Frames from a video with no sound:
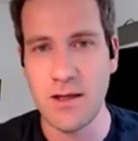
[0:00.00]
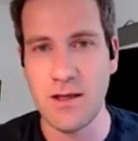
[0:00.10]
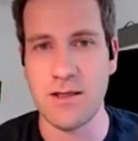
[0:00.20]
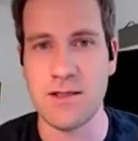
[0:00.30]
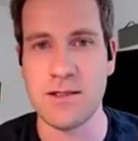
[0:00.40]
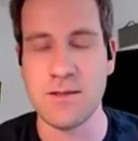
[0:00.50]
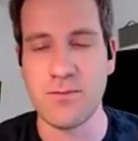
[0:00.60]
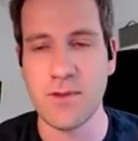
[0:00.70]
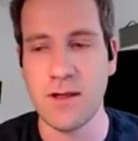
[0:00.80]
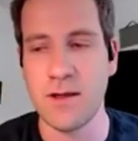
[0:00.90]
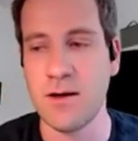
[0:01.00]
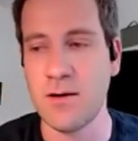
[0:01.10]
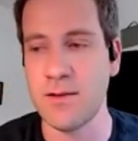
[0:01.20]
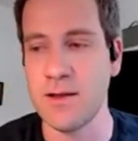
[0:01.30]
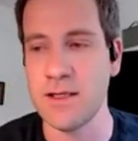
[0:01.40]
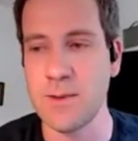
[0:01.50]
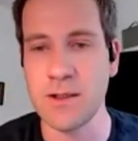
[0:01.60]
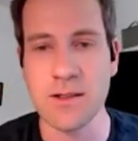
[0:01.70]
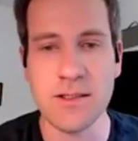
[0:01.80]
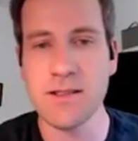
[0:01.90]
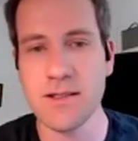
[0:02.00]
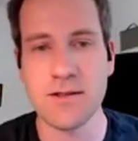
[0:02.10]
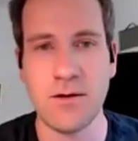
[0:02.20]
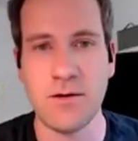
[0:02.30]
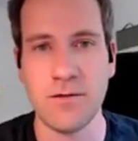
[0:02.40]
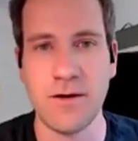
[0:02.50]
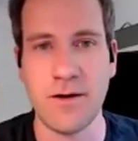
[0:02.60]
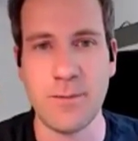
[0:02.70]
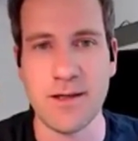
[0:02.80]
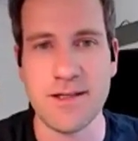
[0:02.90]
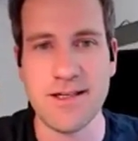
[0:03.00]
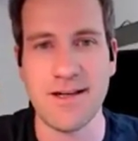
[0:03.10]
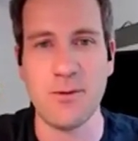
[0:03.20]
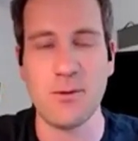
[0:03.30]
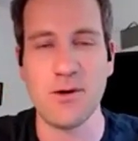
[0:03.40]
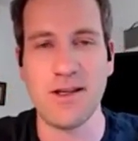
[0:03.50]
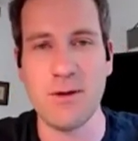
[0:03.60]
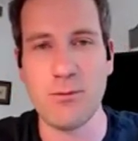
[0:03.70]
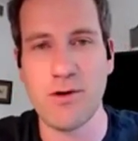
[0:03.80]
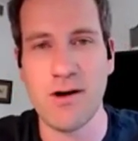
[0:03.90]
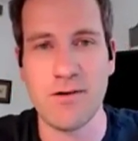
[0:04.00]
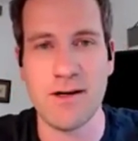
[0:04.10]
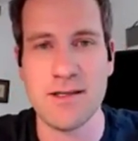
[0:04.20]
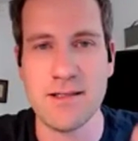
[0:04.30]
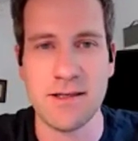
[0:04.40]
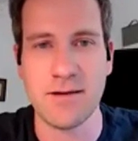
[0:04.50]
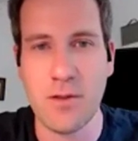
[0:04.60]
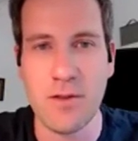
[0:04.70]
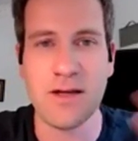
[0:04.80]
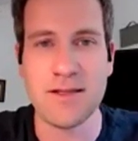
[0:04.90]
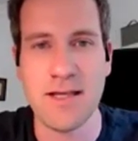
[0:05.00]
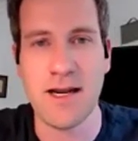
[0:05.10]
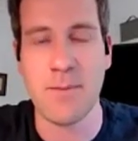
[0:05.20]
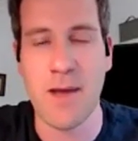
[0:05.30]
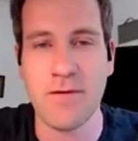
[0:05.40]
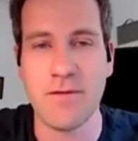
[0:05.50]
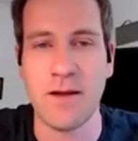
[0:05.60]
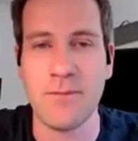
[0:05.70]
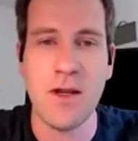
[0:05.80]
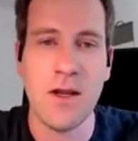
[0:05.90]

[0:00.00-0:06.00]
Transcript: is on this, because this is all very much work in progress and thoughts that I'm having